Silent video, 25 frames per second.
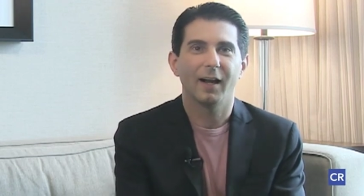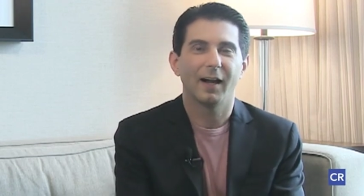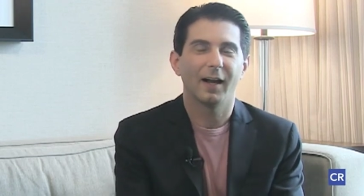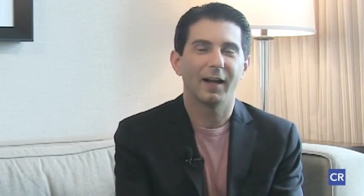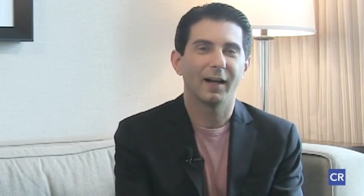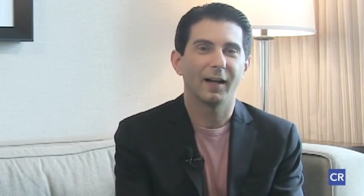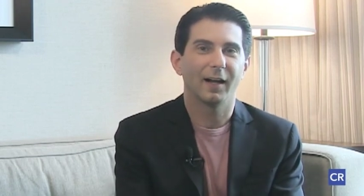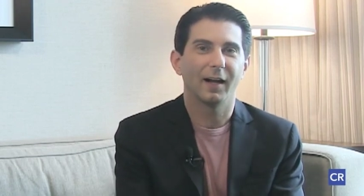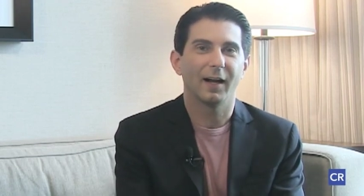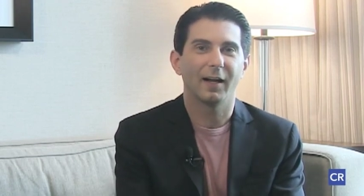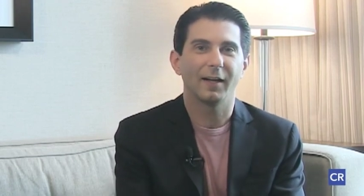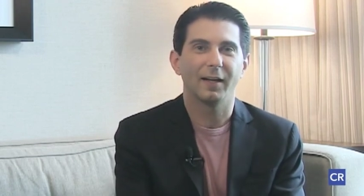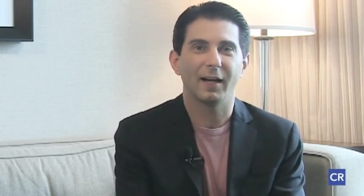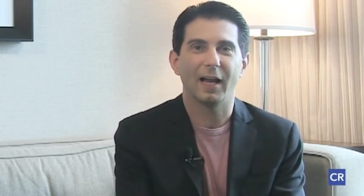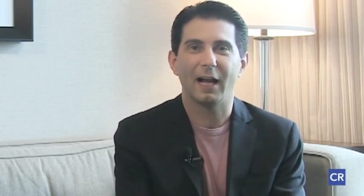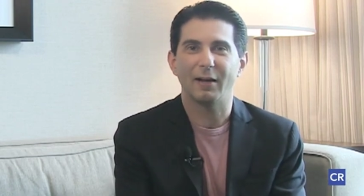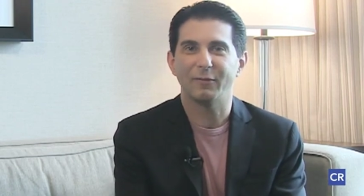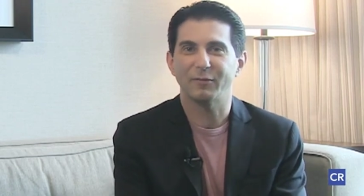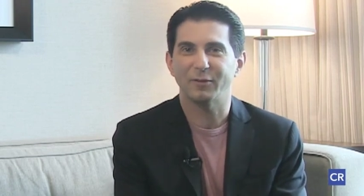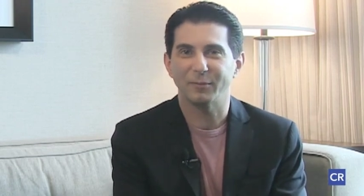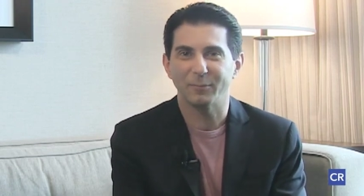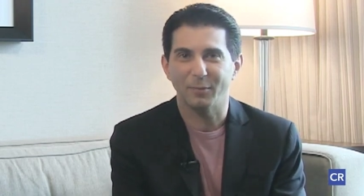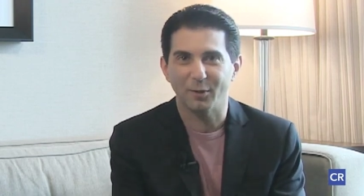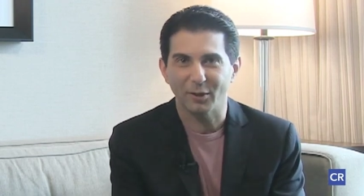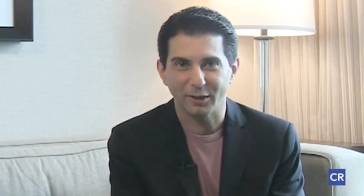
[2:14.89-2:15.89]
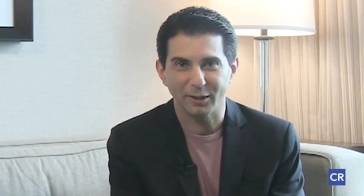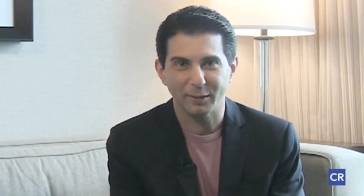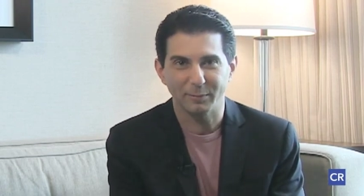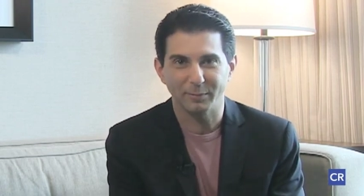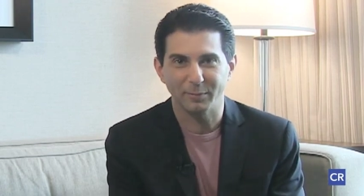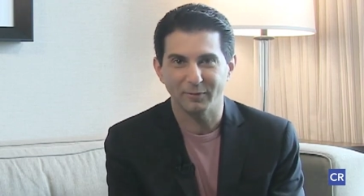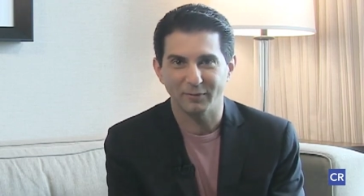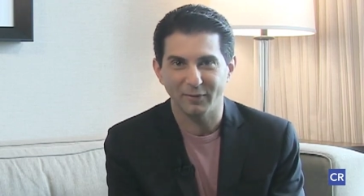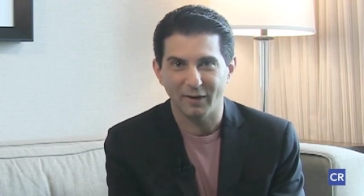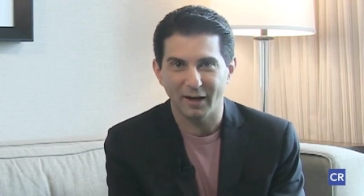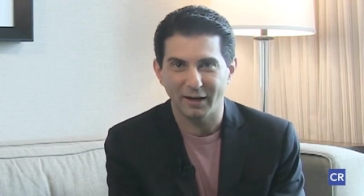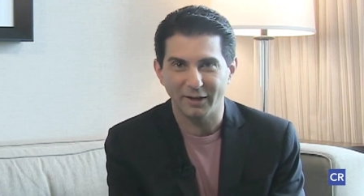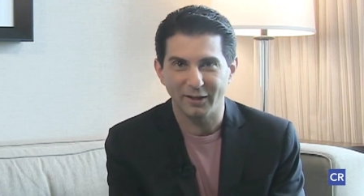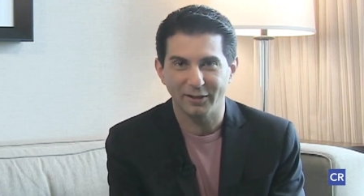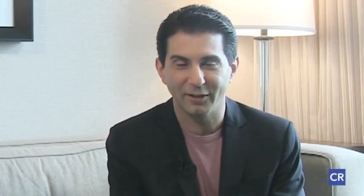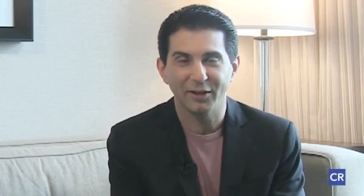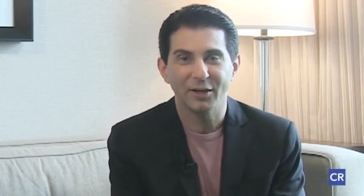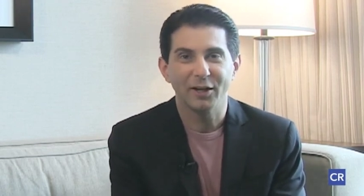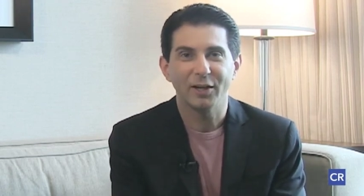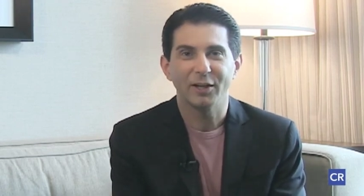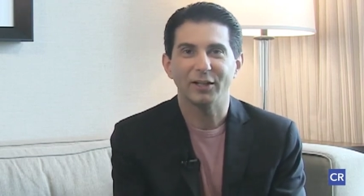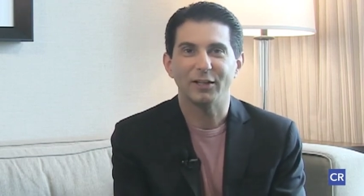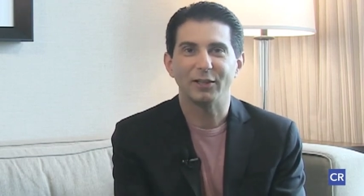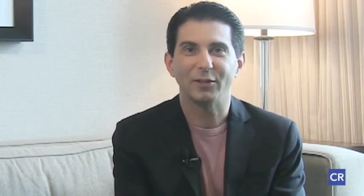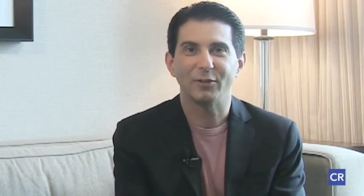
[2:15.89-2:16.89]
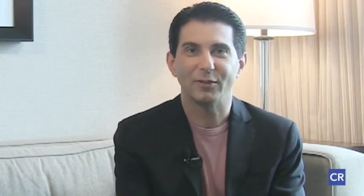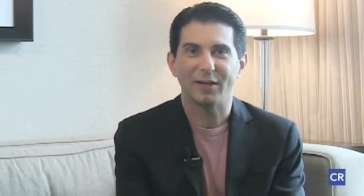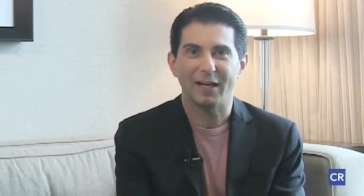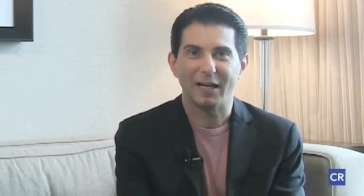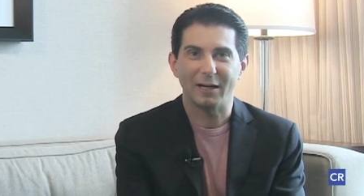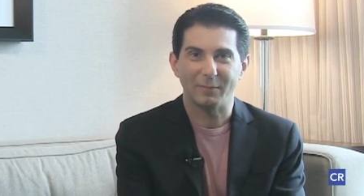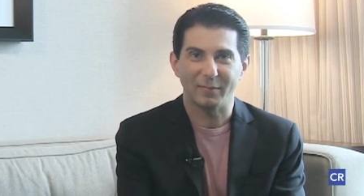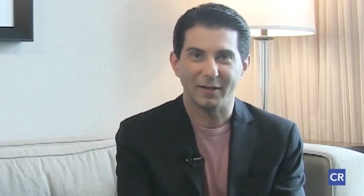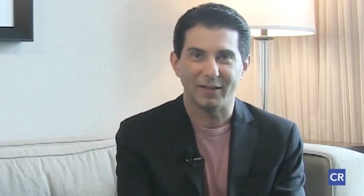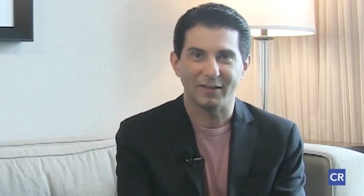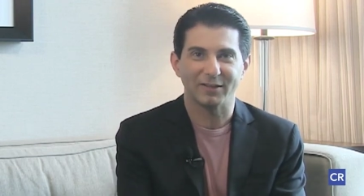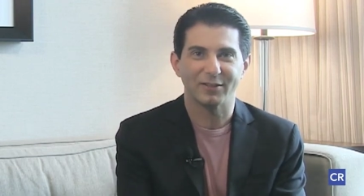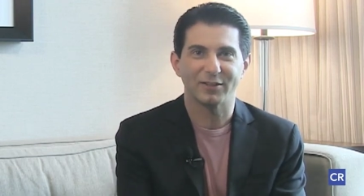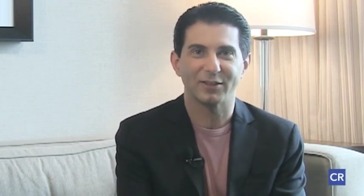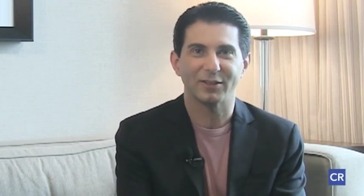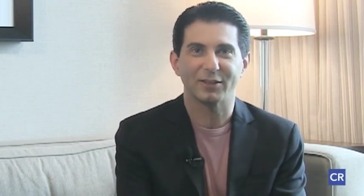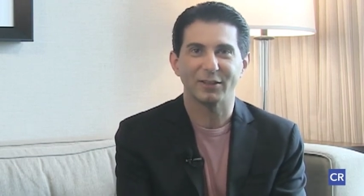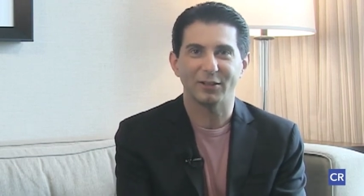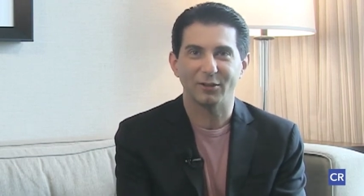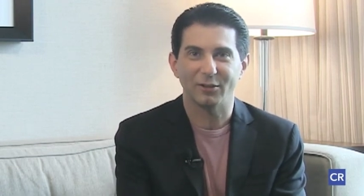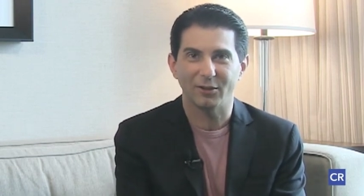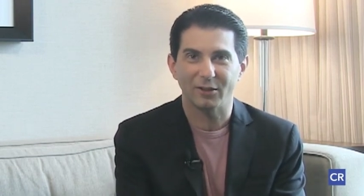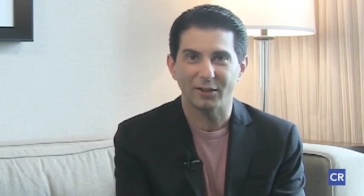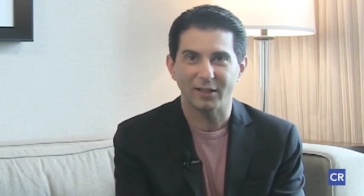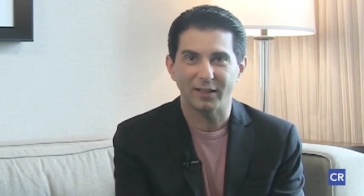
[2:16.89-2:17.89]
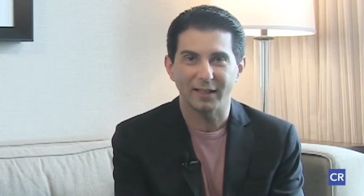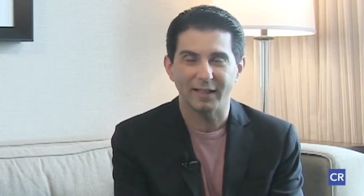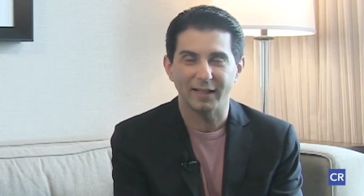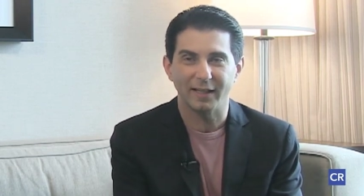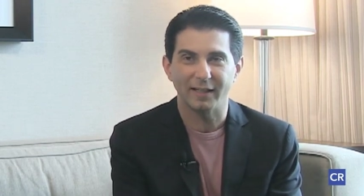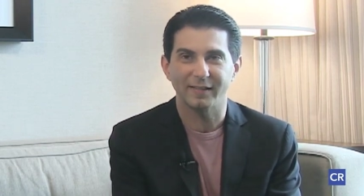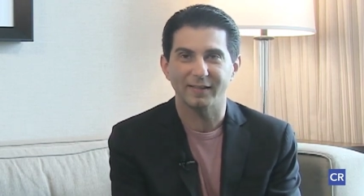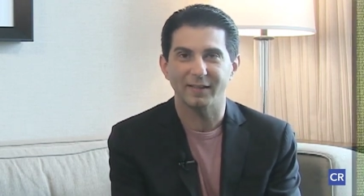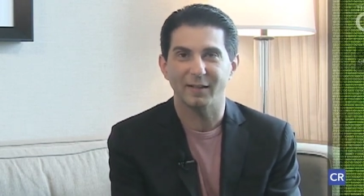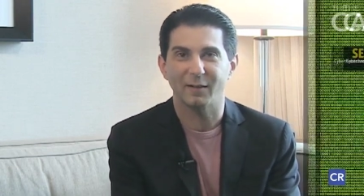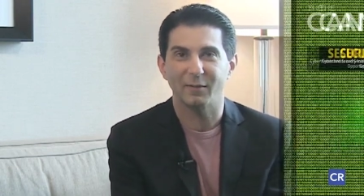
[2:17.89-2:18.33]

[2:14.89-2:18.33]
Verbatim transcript: uh, an aftermarket provider, you name it, security is